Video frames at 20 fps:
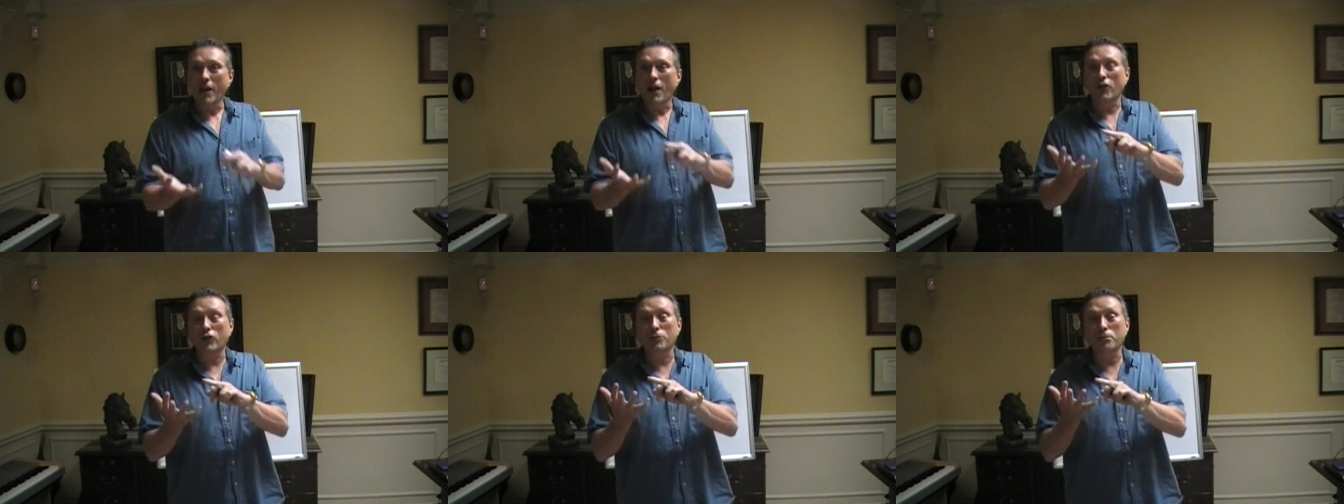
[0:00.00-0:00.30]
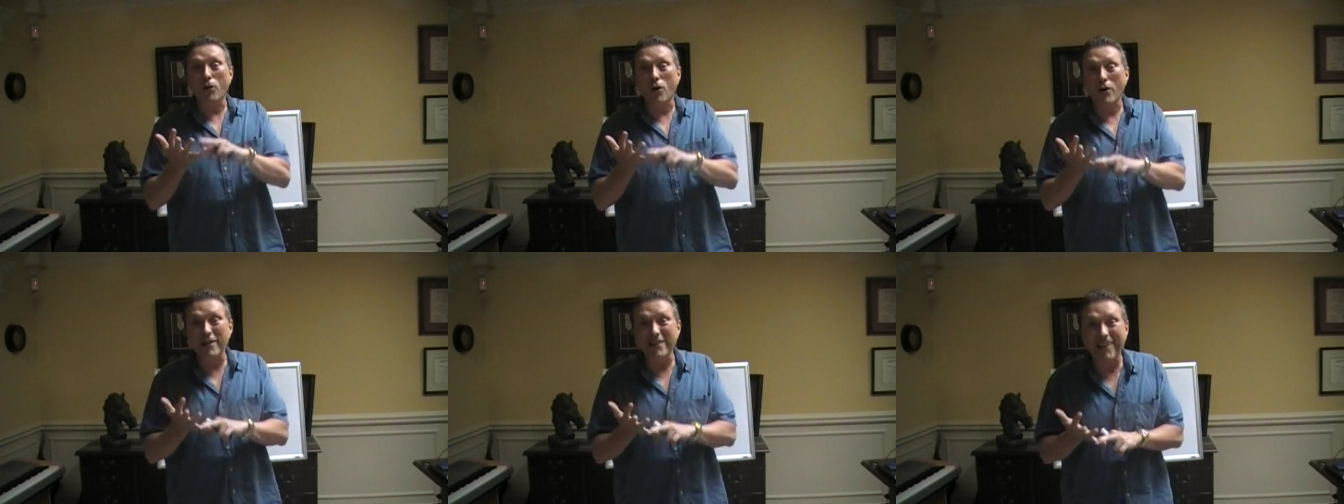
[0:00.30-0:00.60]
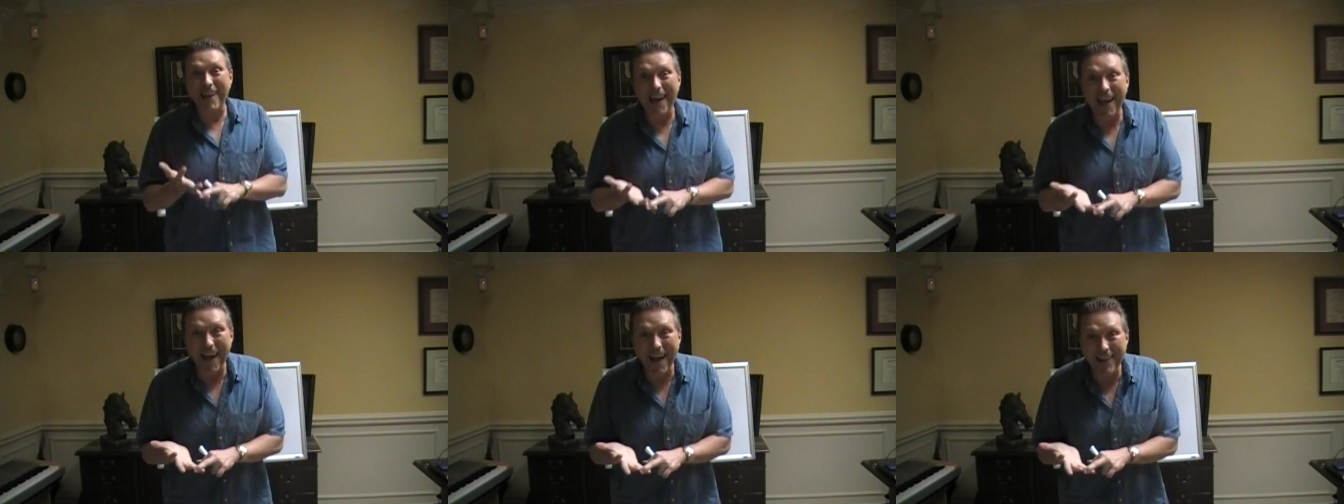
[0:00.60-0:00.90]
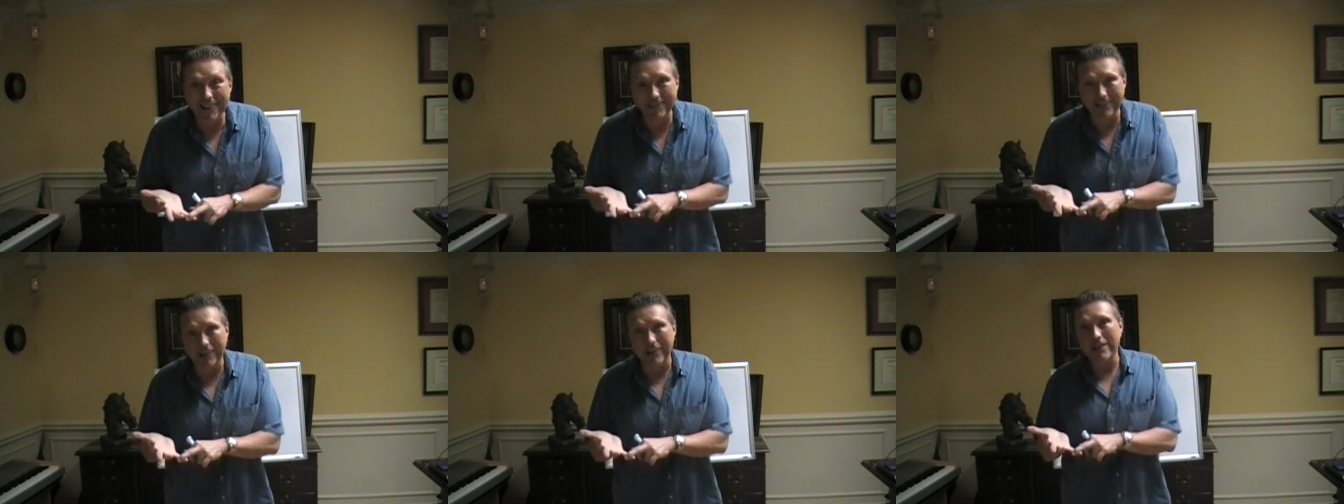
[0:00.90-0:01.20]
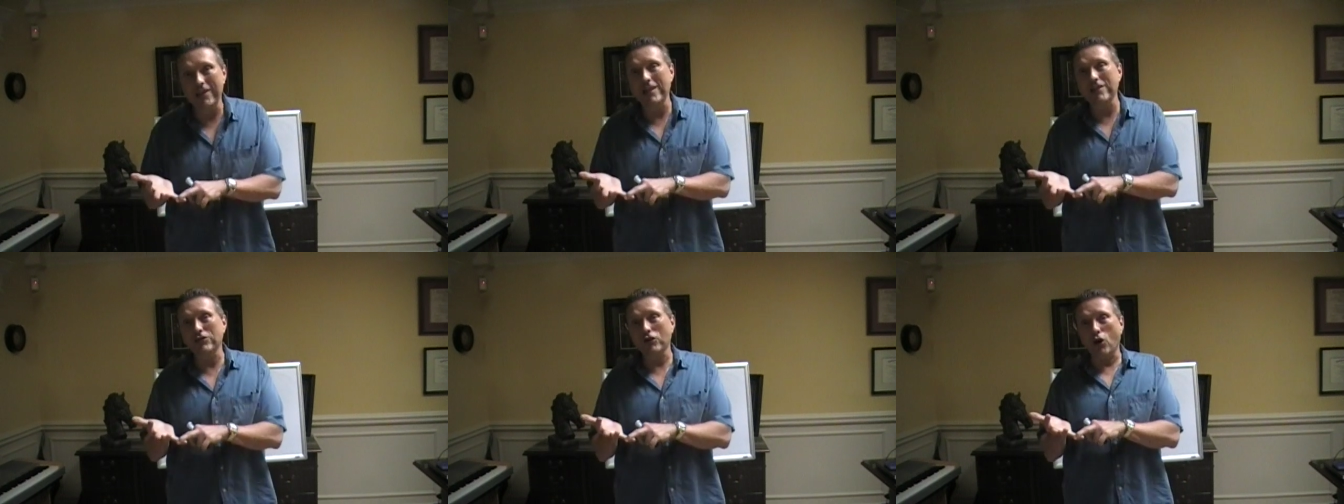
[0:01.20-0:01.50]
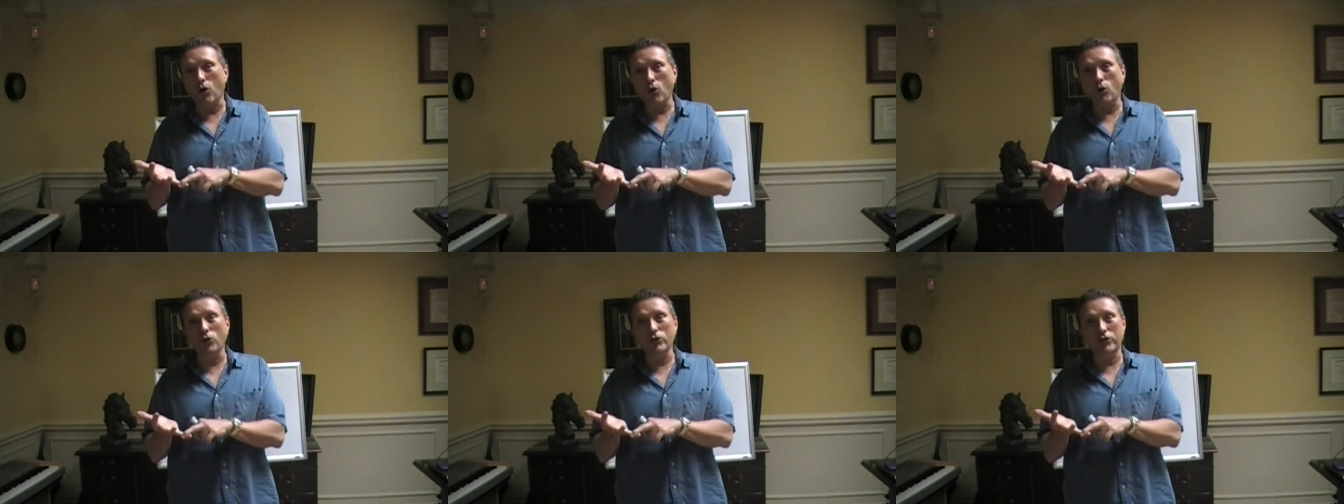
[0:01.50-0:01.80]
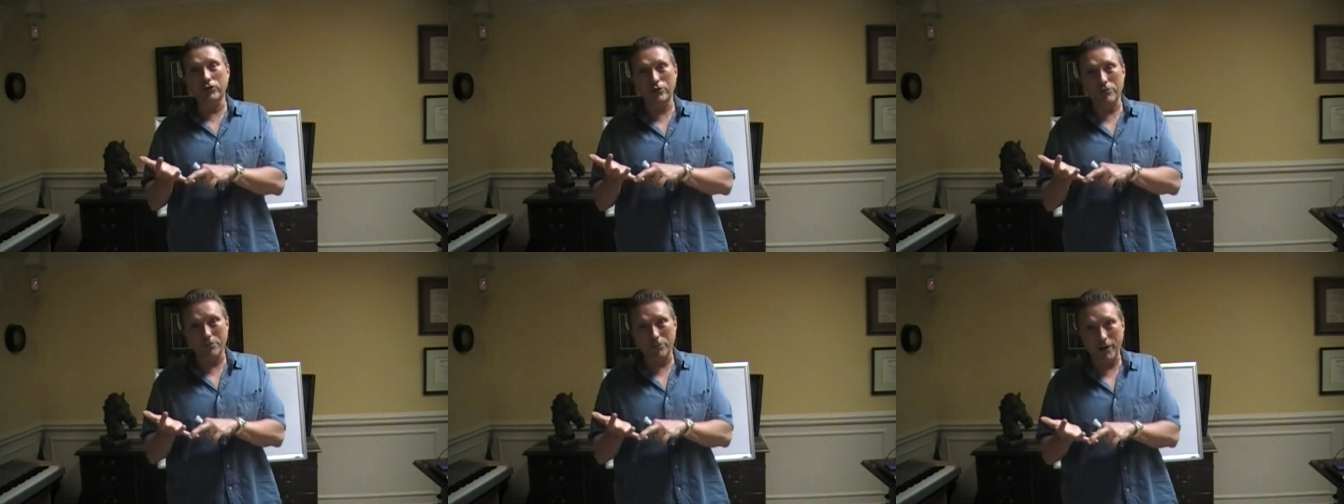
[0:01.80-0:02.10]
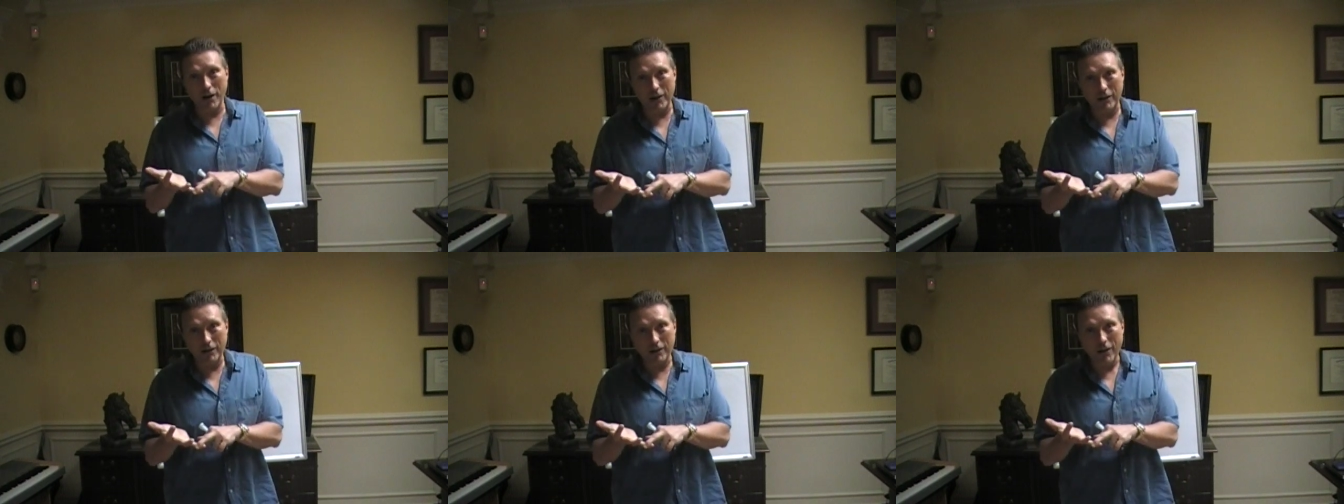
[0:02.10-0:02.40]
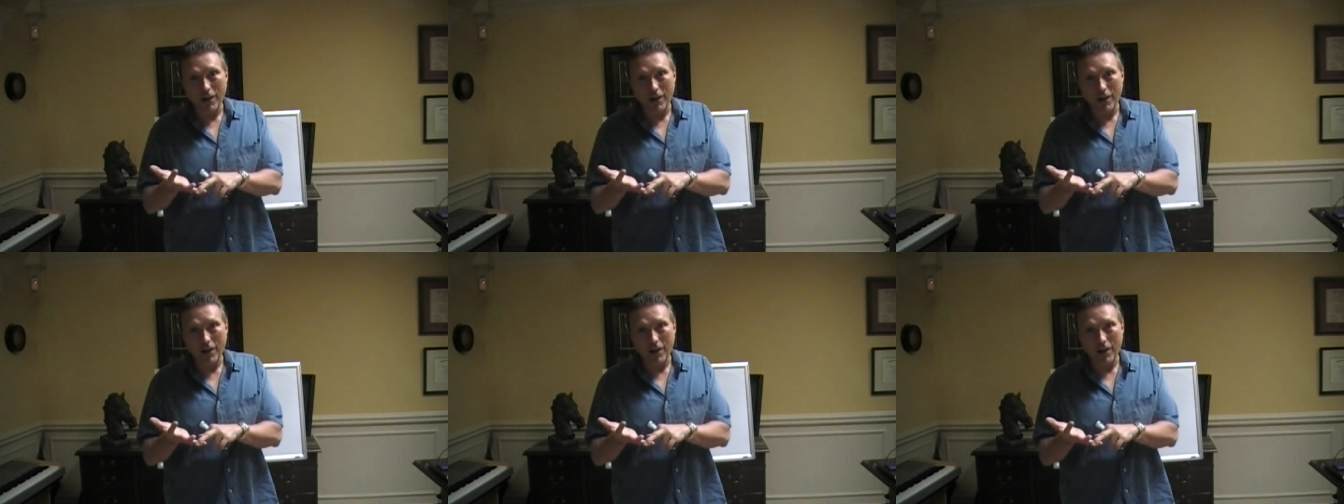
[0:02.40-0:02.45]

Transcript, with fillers: Aspartic acid eats holes in your brain.